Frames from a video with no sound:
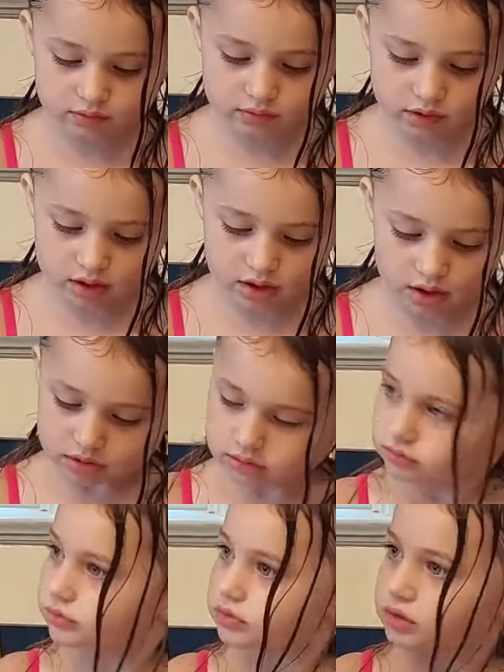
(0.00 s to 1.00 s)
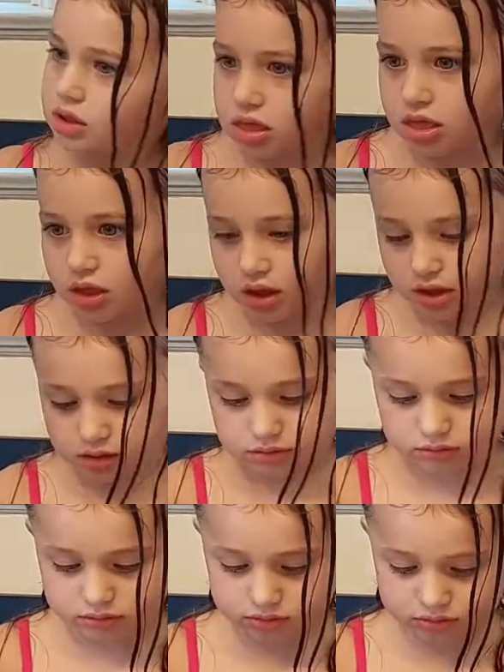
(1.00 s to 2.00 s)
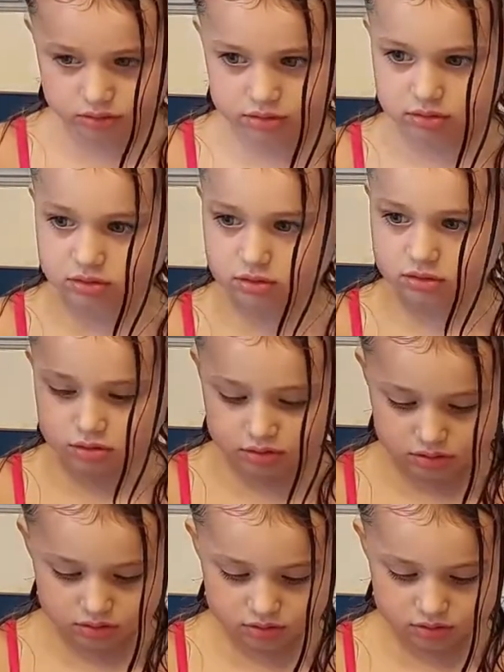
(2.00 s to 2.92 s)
So I am gonna flip over each cookie that you're